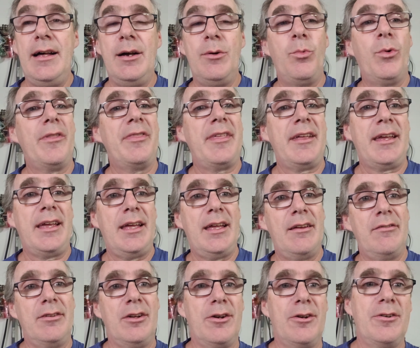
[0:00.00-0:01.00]
One thing I
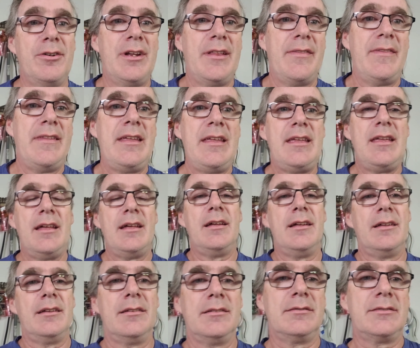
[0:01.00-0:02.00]
have learned in
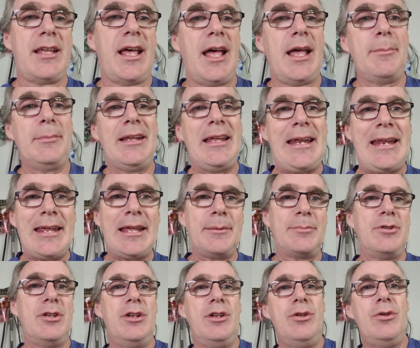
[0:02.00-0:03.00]
the time leading up
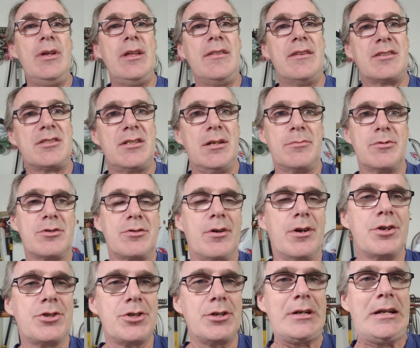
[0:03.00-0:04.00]
to doing this
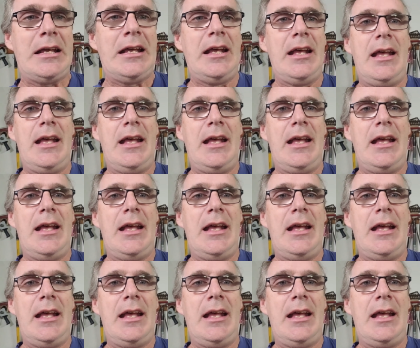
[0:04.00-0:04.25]
demonstration